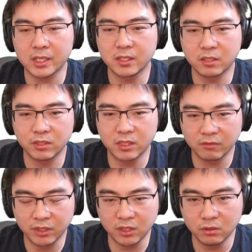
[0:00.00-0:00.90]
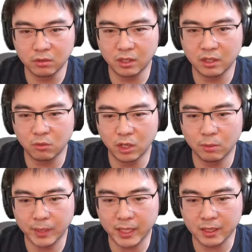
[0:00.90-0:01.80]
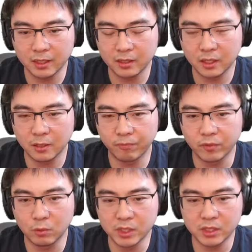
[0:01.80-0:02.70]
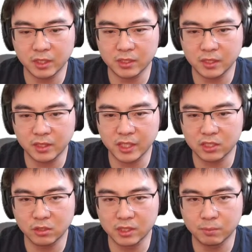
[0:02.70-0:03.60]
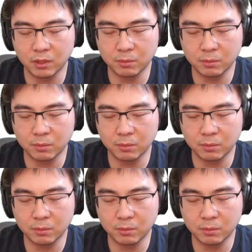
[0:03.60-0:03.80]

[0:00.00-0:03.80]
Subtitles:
created a video a while back, which is attached to this blog